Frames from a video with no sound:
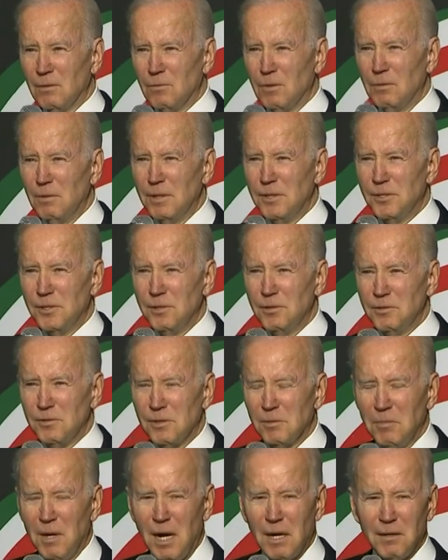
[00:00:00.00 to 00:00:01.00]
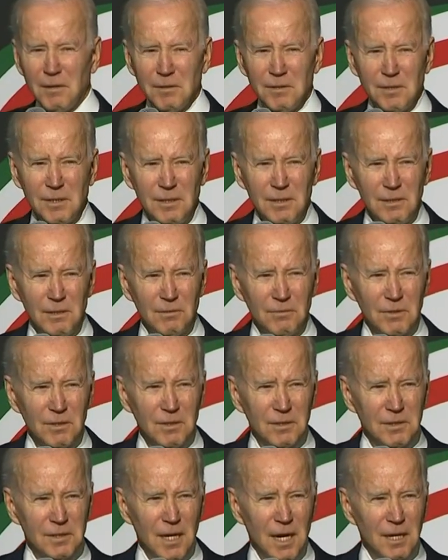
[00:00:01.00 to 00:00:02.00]
Will we choose democracy
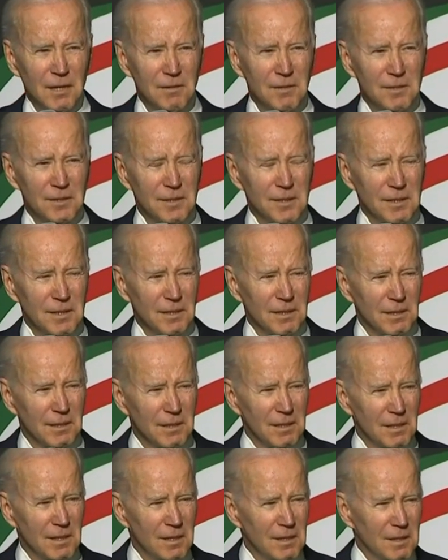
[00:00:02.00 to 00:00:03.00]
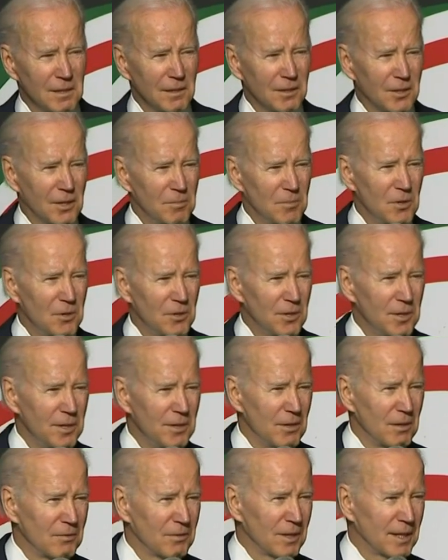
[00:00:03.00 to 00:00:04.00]
over autocracy or
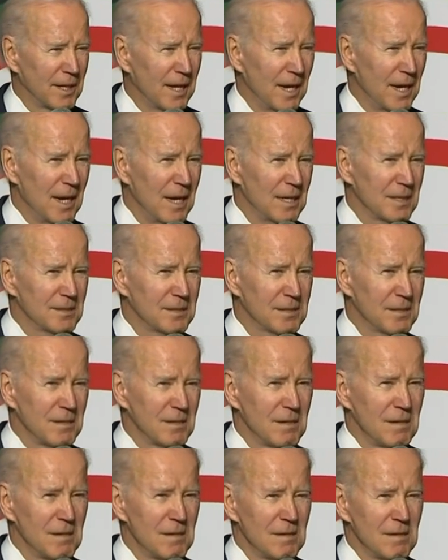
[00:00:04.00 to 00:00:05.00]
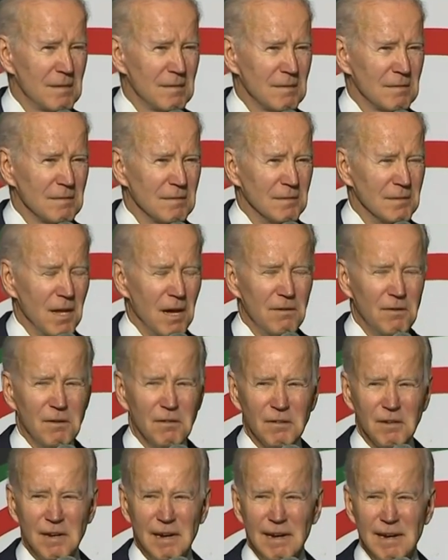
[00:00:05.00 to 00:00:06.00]
community over chaos, love
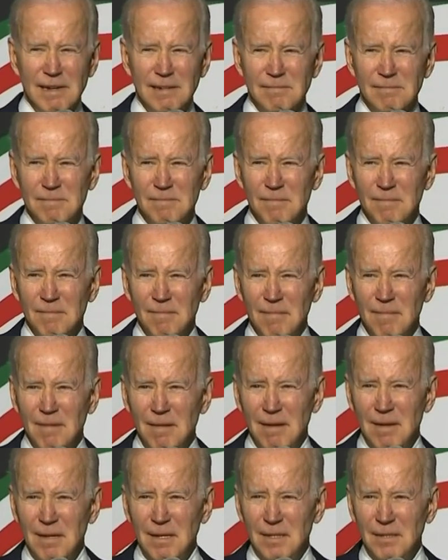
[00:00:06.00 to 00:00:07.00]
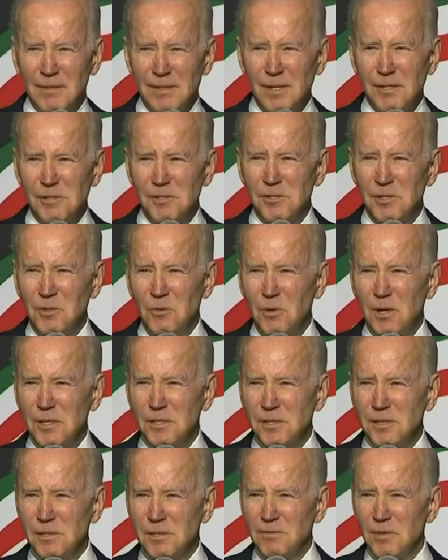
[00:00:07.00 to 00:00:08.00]
over hate? These are the
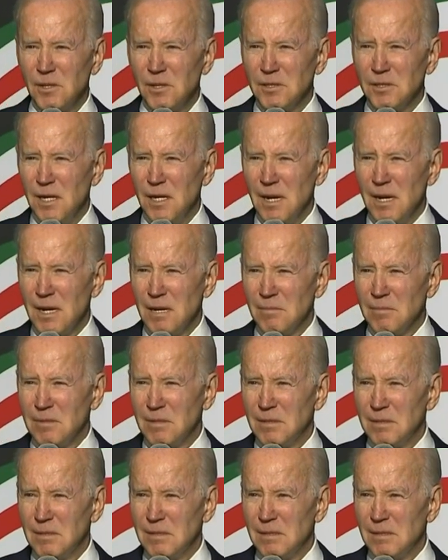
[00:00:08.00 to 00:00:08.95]
questions of our time